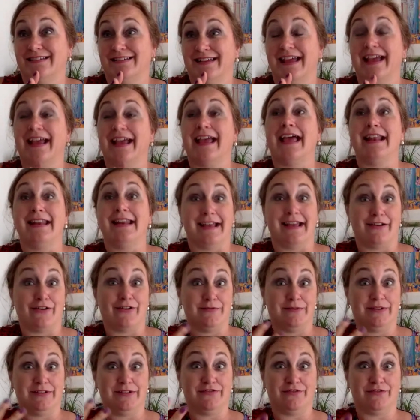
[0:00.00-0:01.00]
again I'm
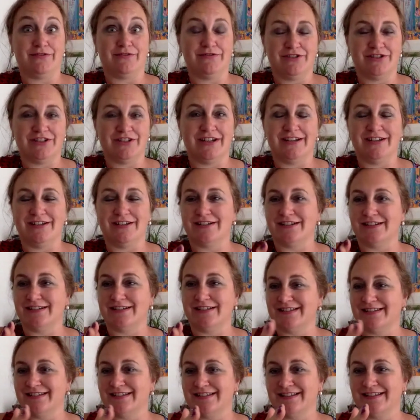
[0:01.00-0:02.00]
going through
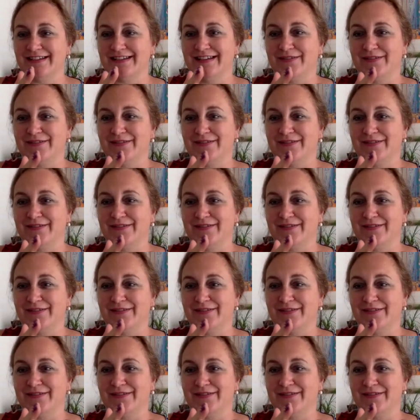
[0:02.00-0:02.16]
changes.